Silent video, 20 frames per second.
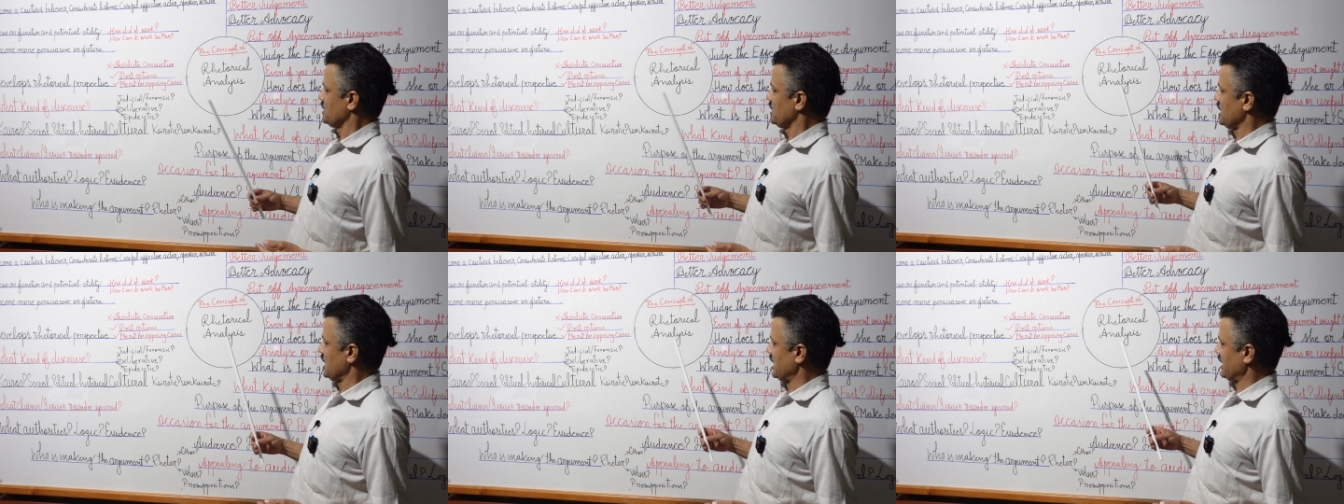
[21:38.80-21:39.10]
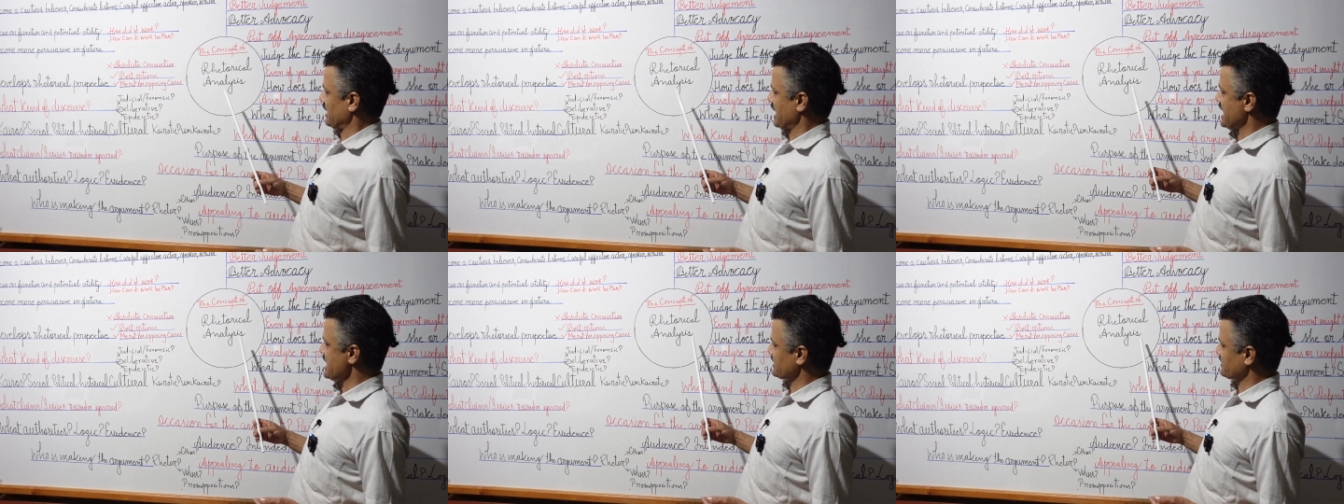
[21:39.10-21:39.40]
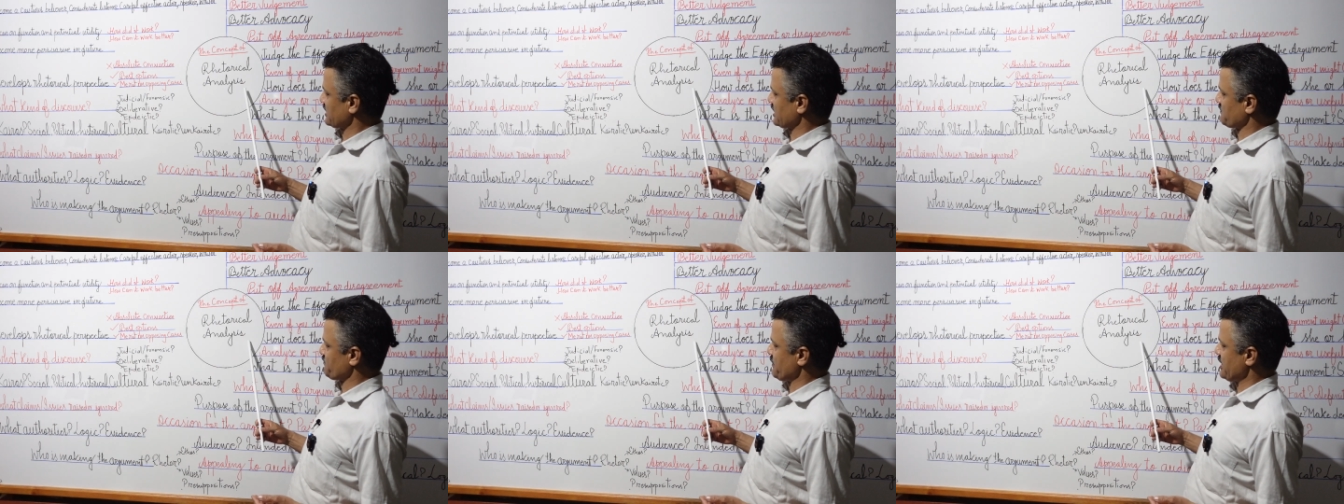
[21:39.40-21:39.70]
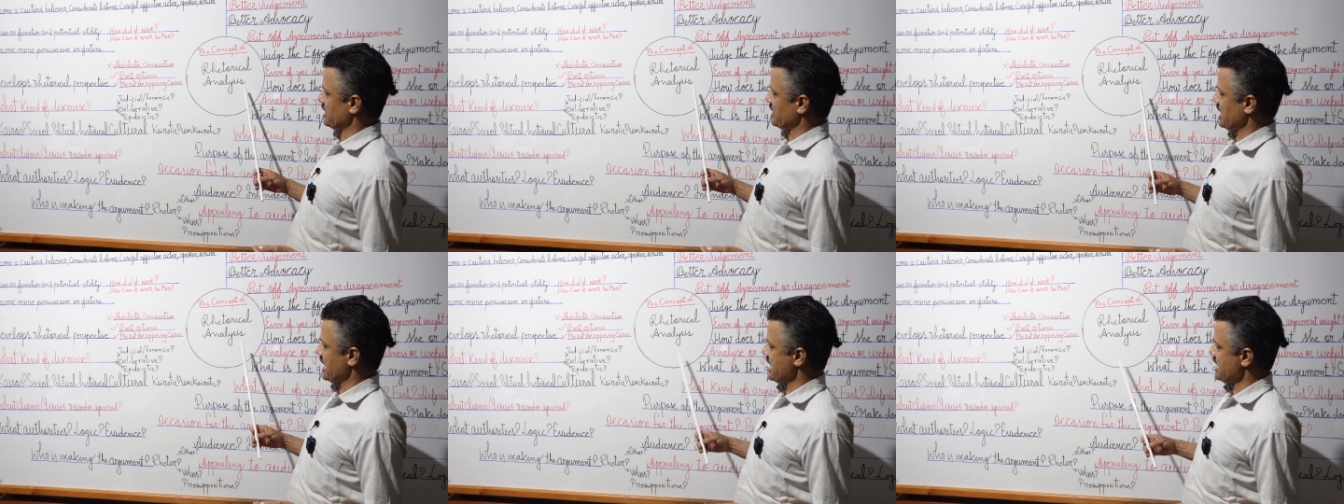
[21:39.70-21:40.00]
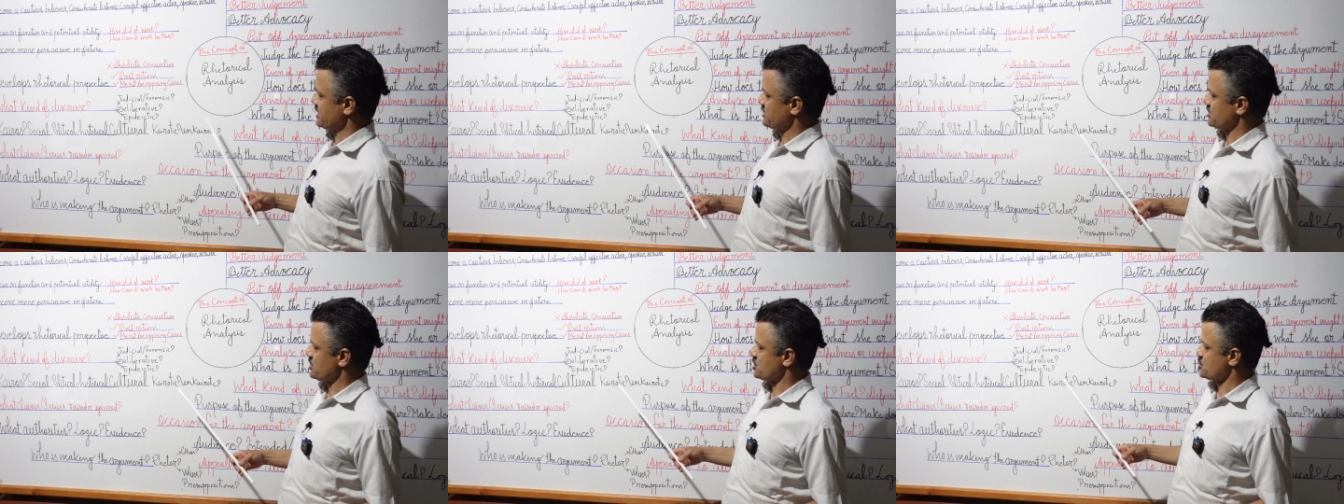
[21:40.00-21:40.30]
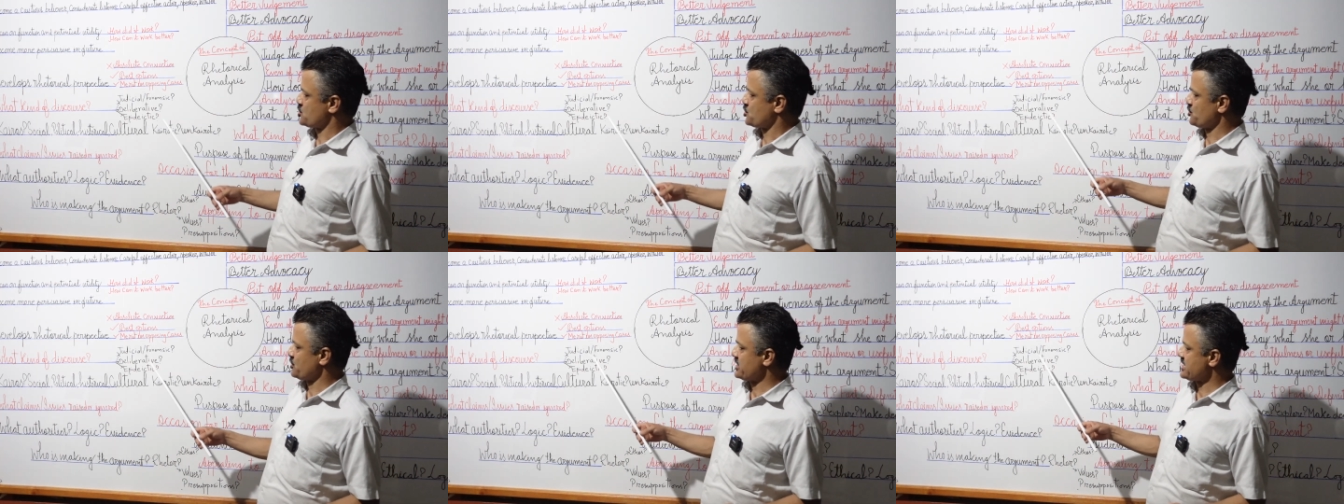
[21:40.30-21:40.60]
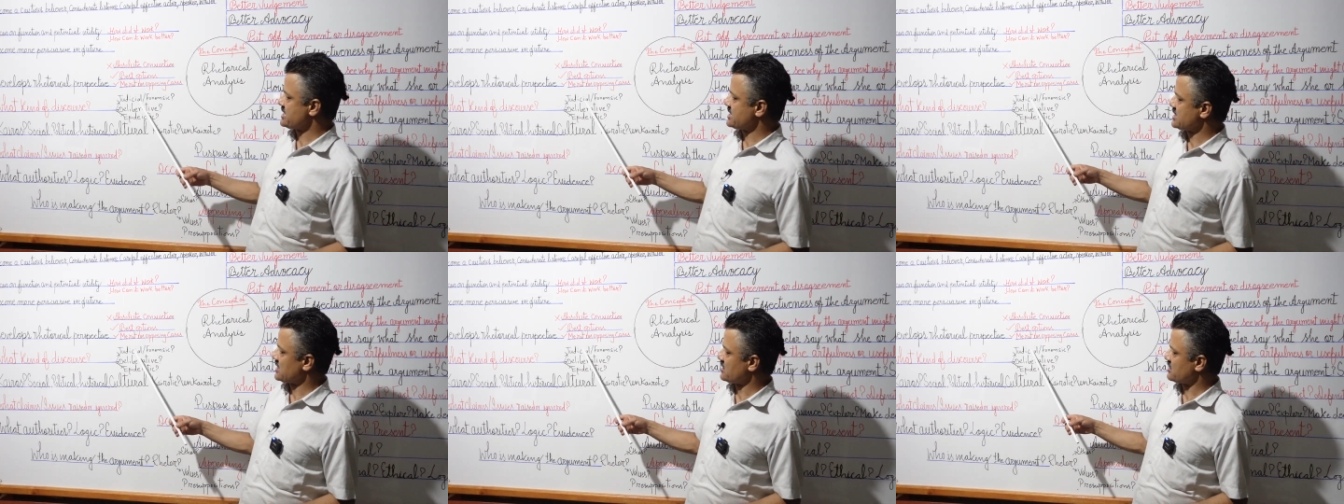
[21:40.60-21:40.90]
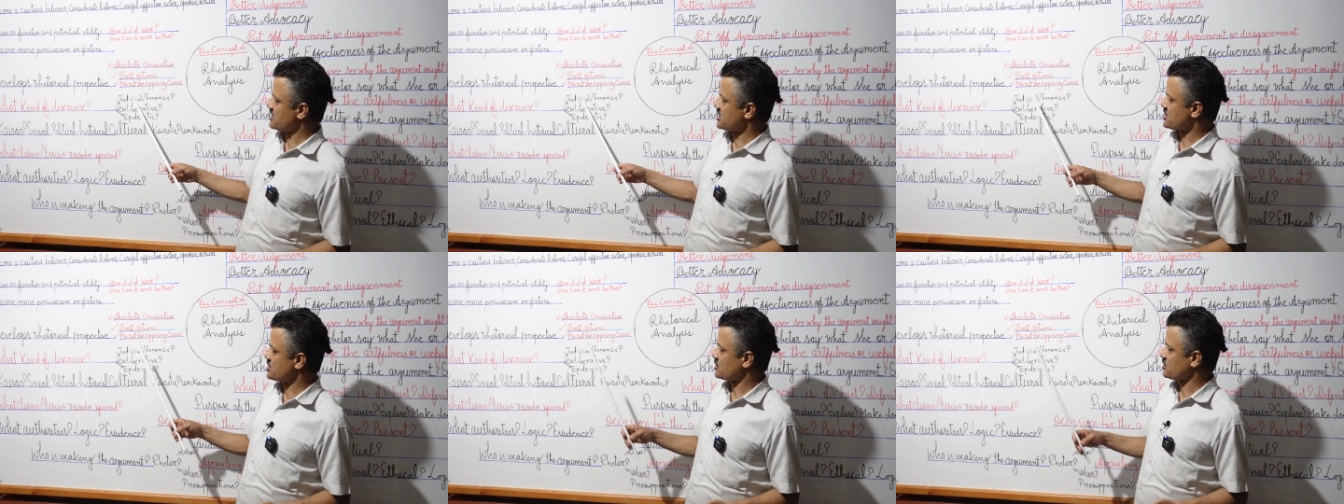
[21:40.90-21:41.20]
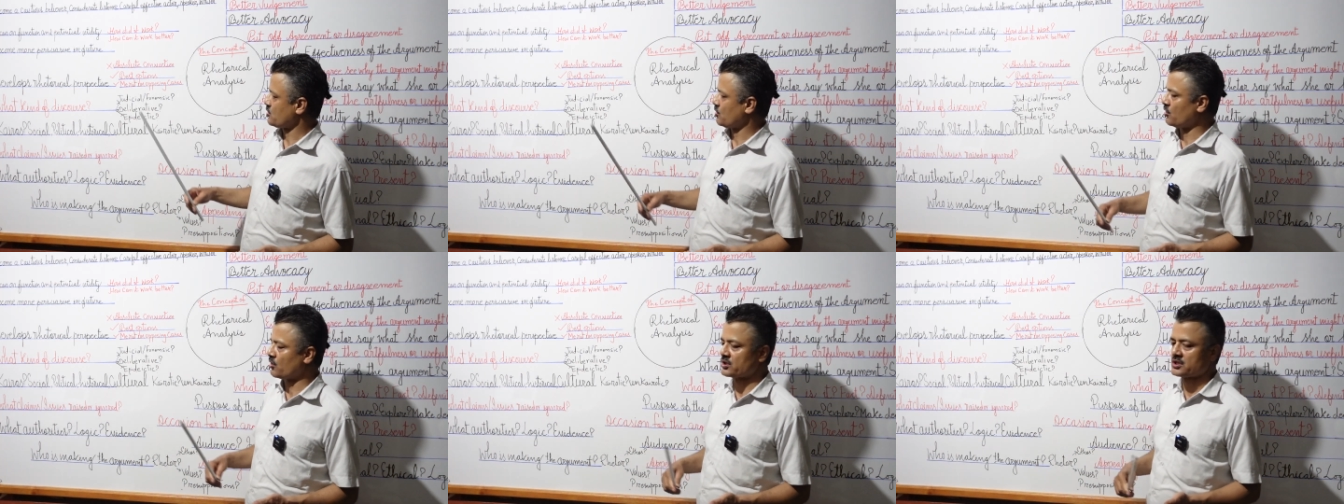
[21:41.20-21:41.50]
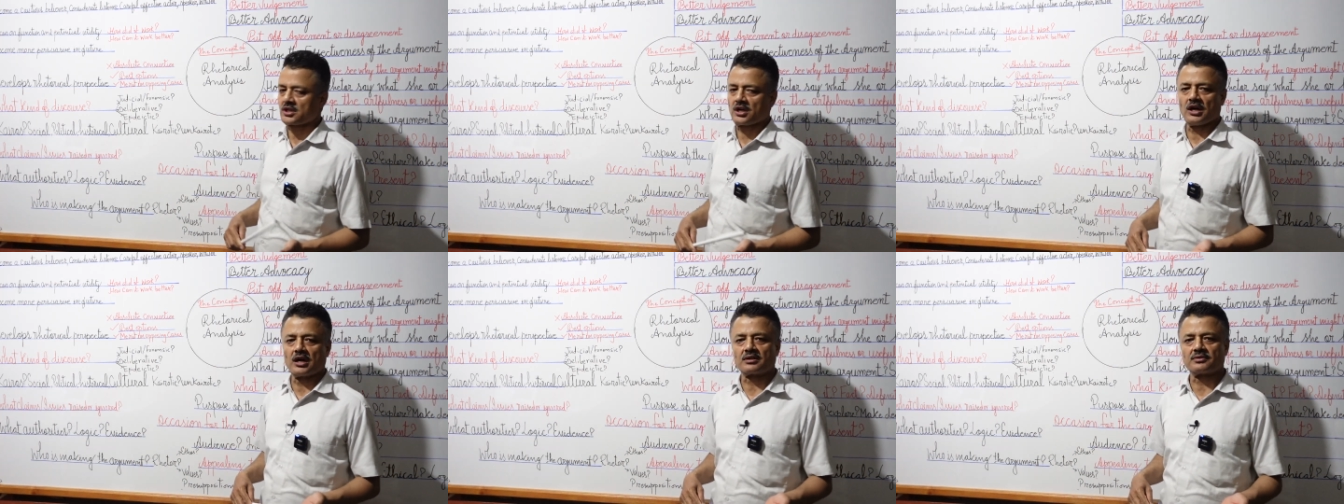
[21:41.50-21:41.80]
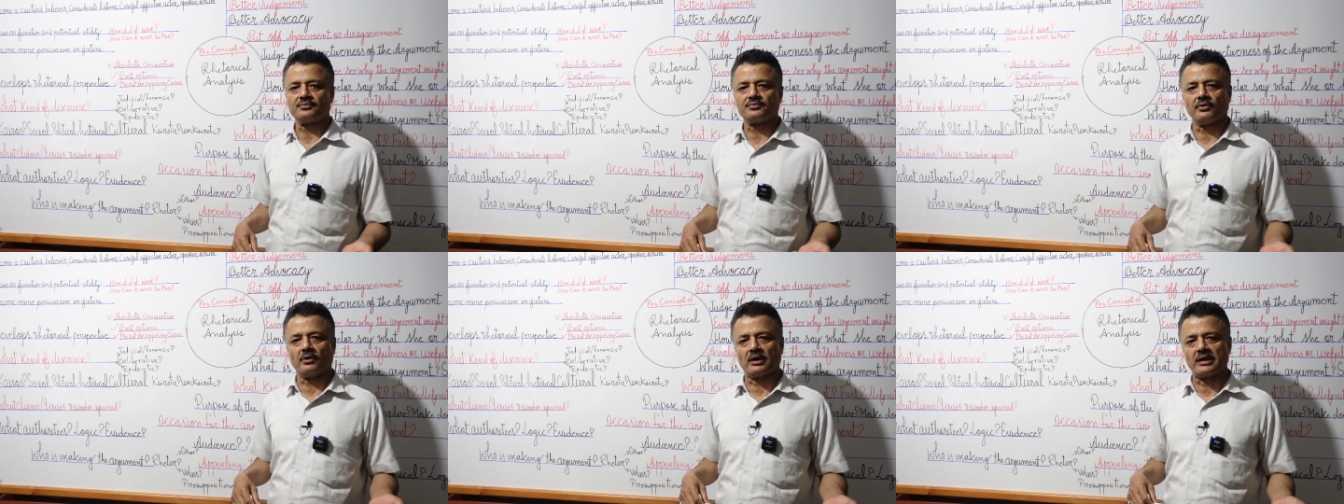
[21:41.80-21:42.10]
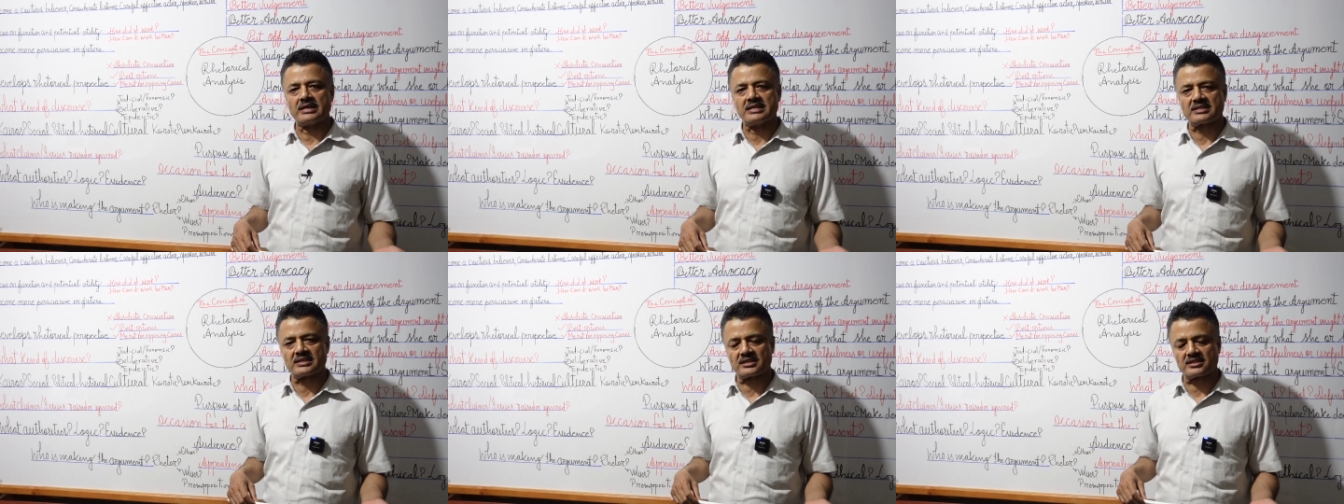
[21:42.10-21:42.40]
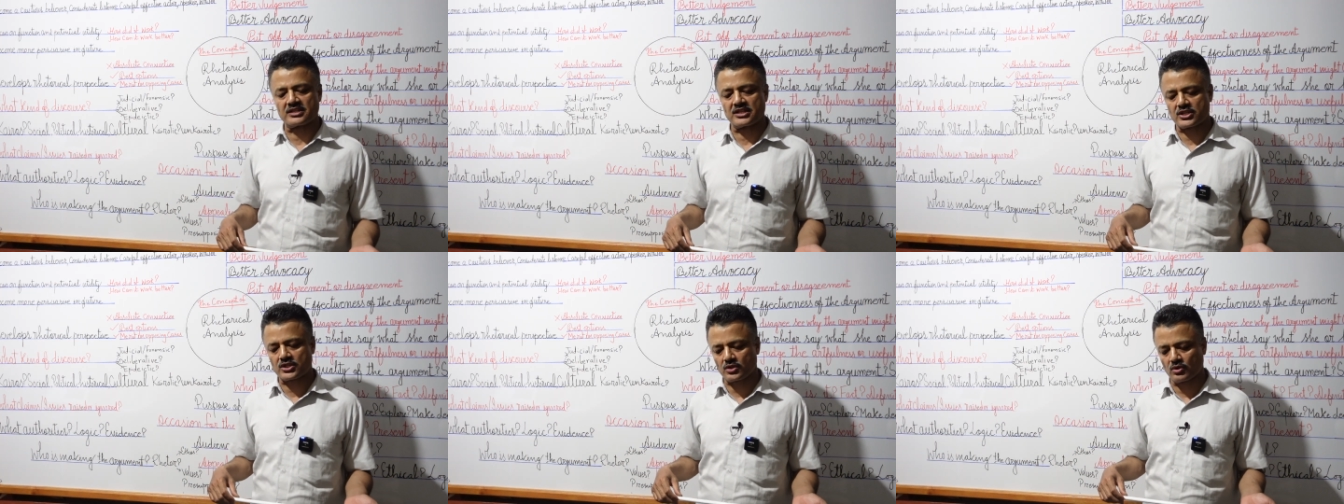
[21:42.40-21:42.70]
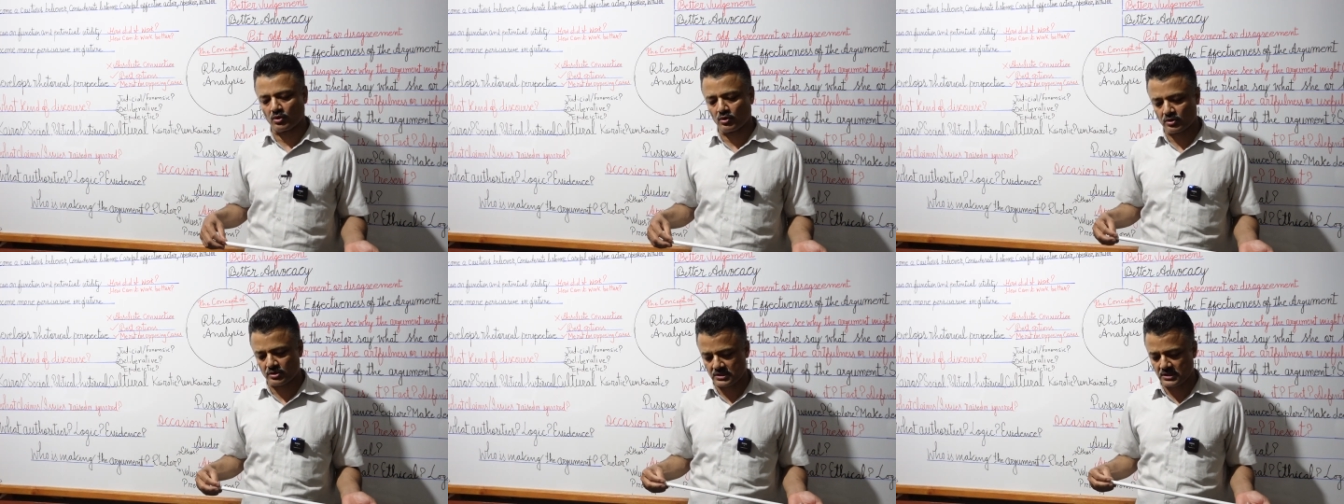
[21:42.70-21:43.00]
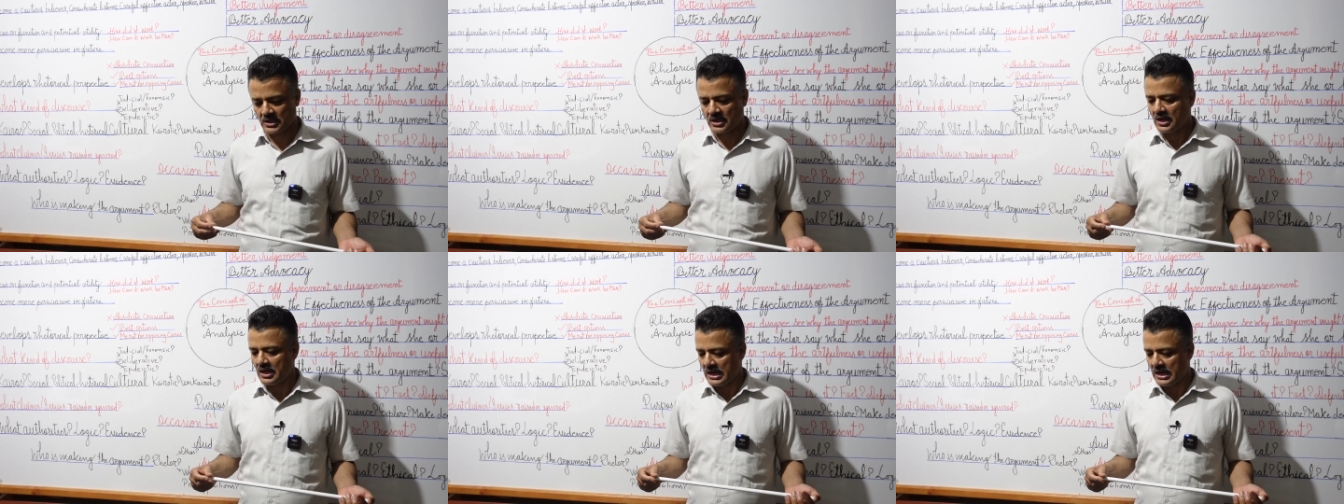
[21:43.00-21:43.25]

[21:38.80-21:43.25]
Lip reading: A writer may write judicial discourse or forensic discourse.